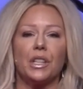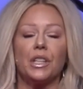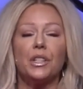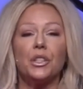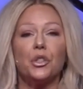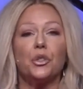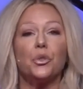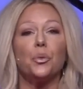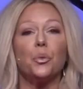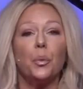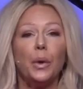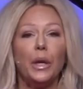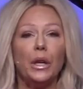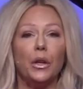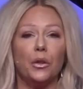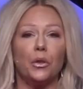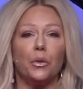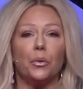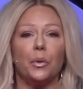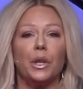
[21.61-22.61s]
This is
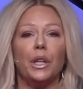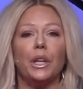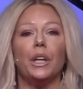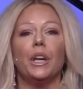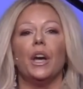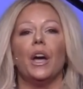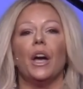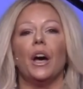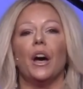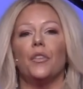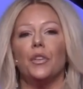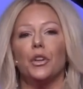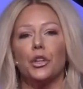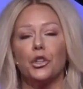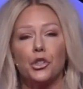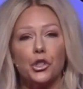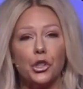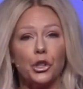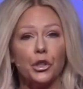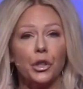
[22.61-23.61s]
week three of
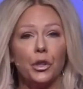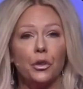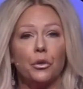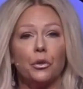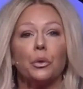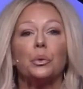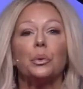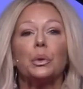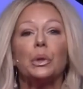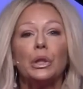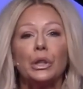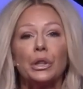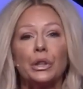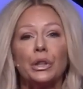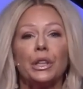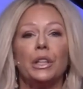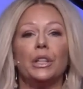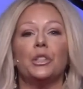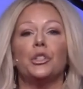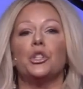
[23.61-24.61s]
our journey through
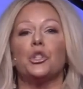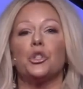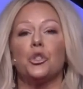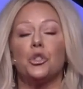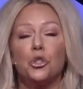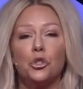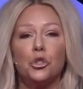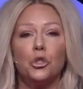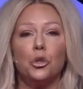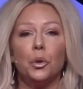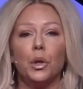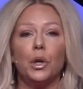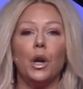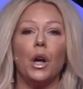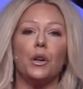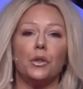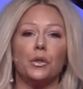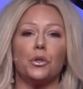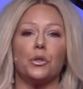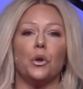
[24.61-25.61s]
learning to steward
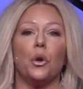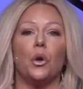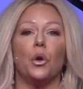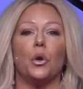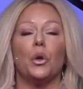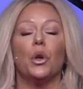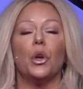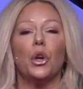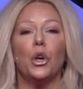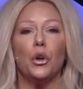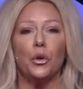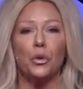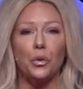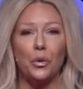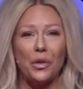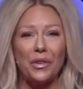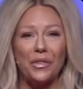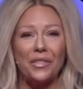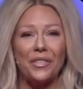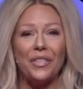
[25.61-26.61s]
our soul
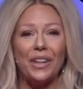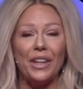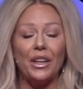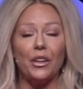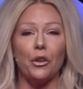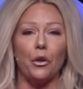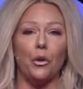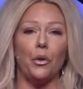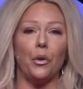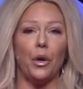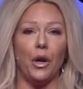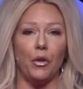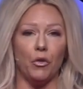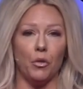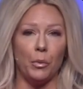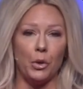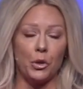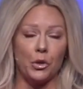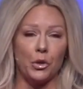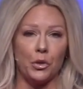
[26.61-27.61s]
through the vehicle of
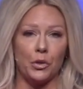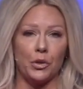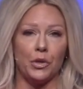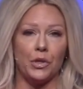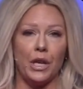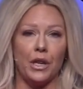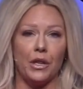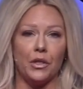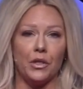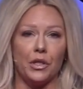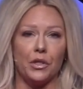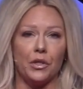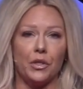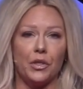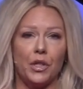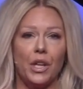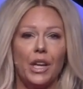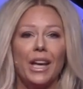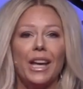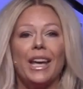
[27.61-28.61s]
emotional
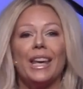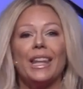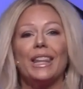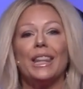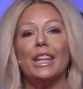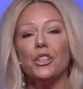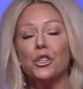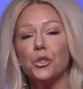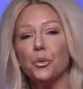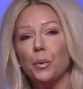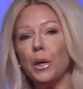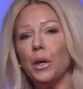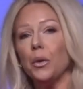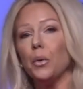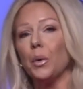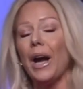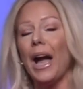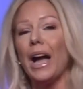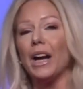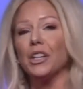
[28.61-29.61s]
intelligence. This
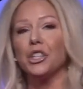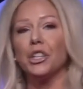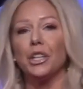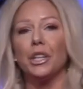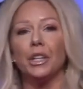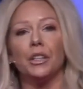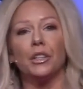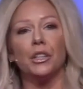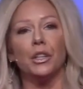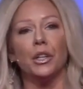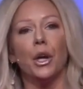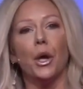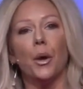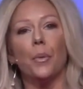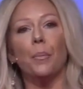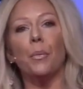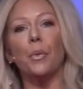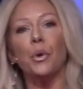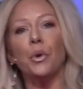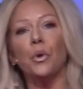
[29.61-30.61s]
week, we're actually going to
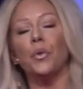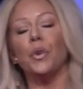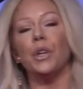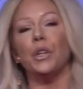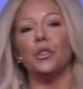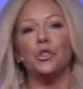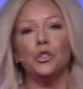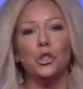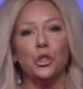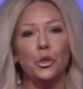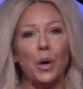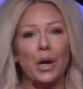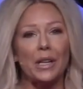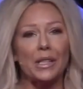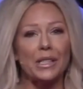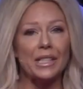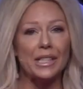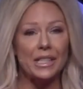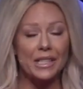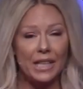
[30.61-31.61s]
move into
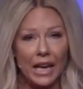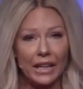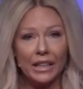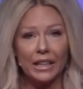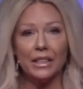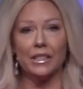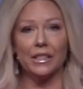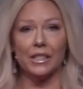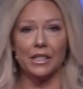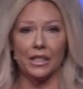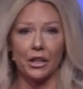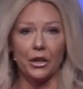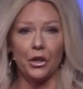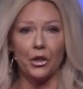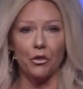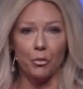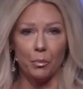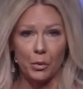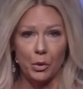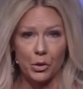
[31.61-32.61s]
our second
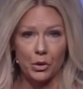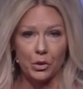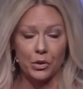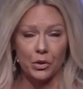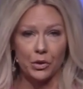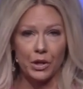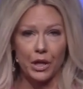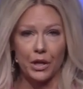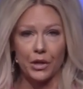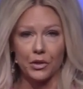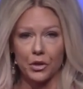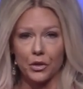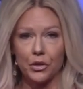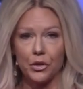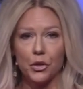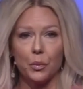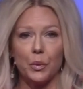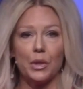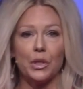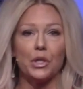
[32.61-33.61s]
skill of emotional
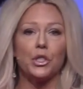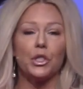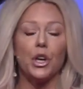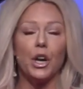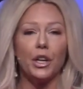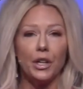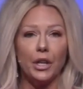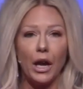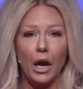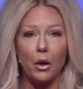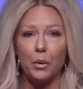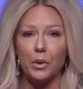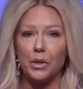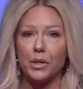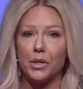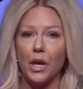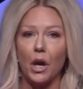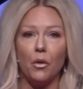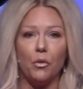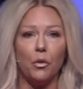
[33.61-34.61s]
intelligence. We started out
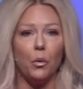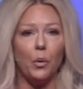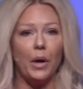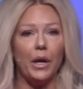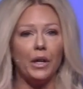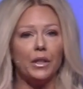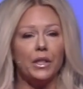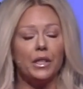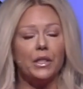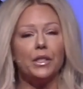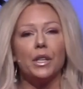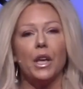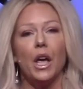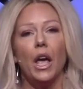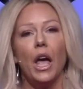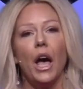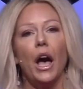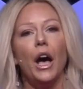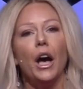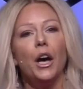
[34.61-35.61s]
with self-awareness,
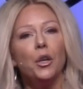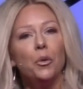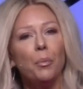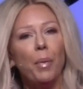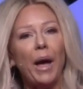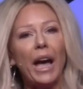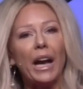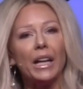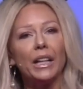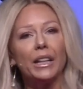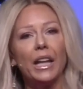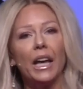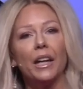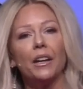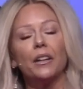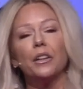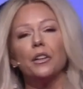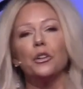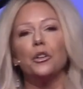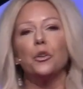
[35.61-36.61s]
unpacked
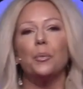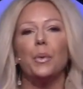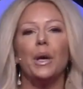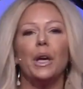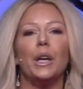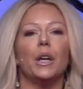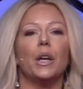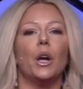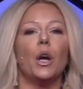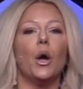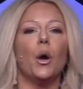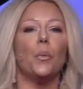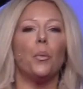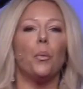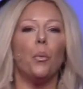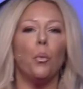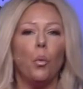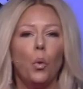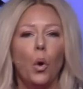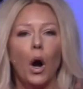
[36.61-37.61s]
that a little bit,
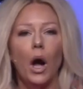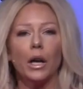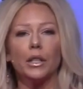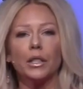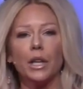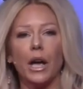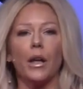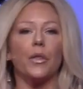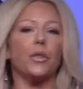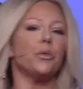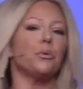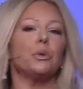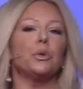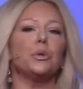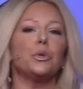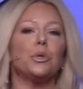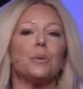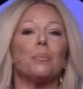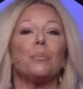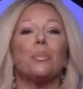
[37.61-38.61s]
walked
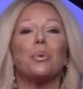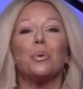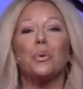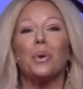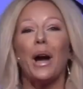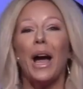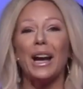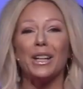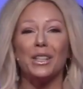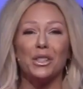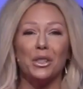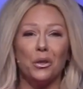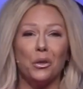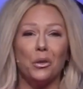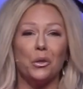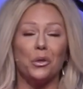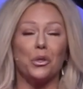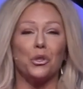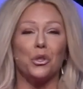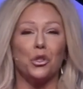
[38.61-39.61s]
through some
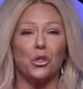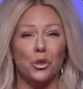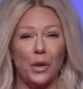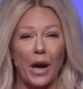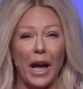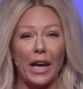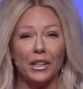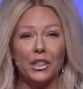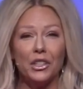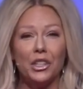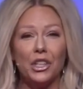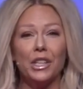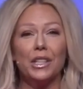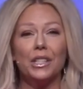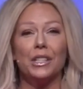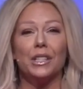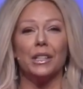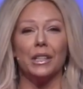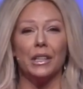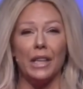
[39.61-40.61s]
practical
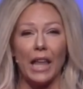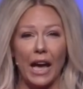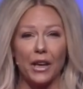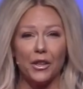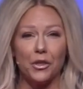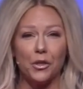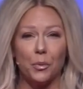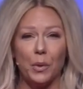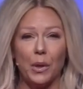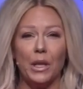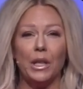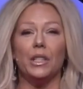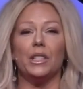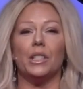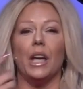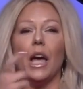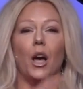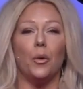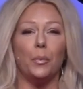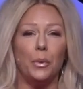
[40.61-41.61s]
strategies last week
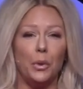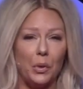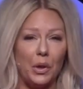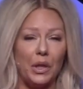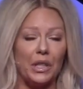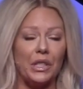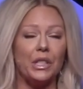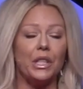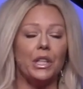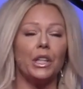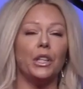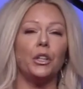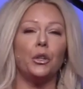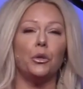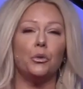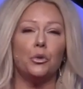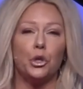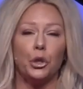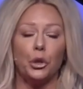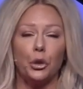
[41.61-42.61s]
to help you
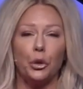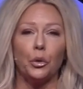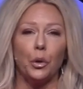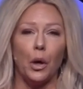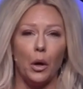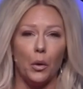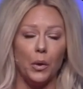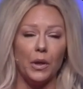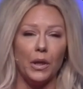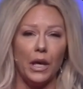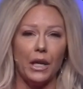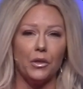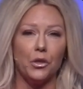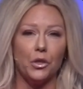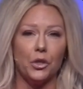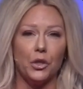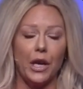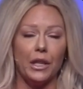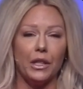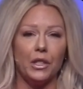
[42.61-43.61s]
continue to grow in that
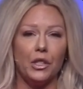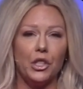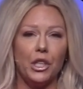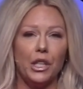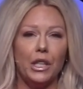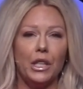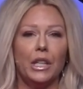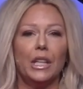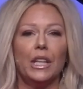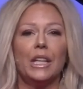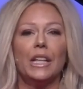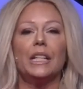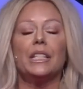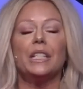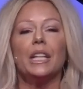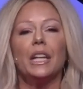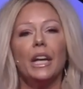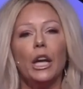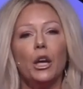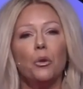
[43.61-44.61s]
strategy.
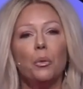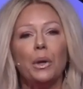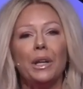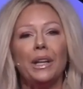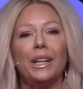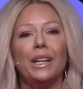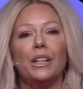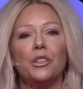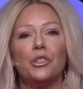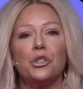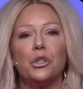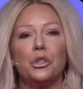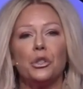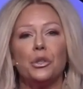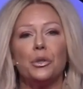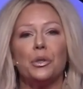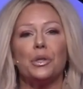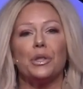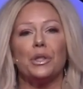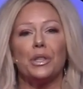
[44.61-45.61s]
Today, we're going to
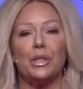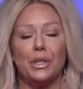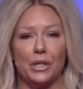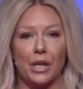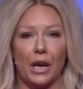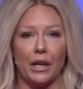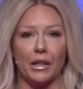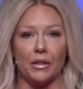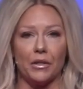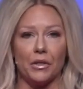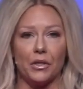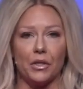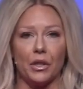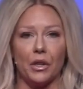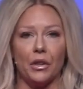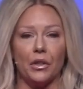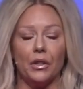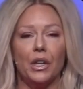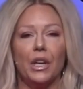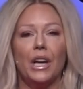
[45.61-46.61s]
introduce the second
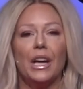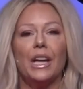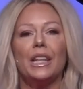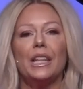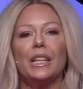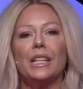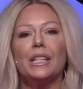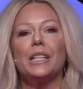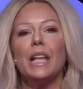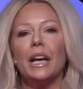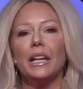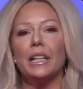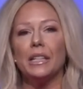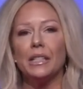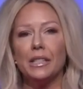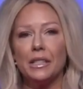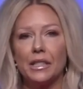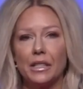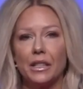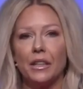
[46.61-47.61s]
skill. The
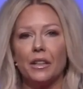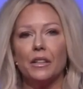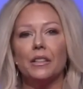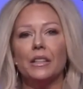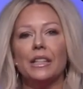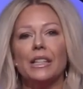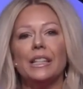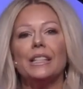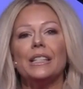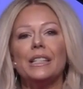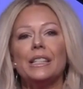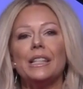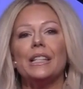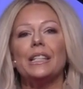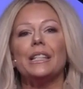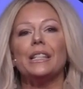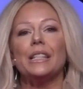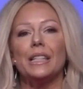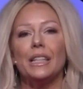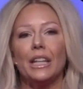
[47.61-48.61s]
second skill is
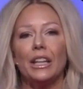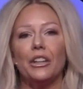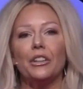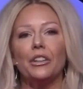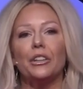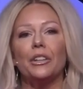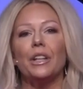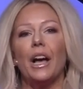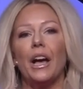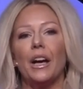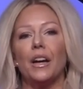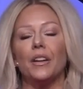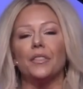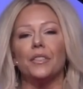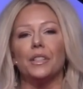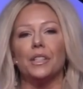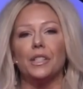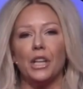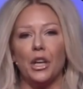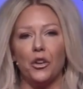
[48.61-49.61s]
the skill
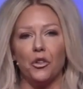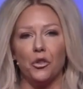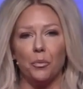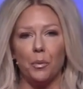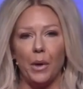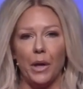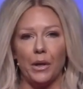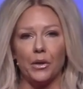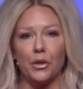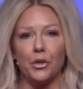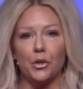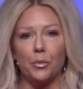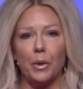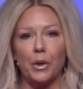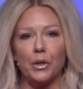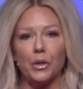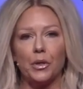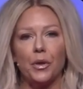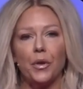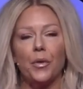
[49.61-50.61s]
of
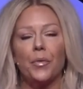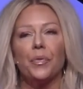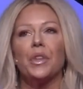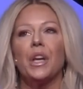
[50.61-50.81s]
self-management.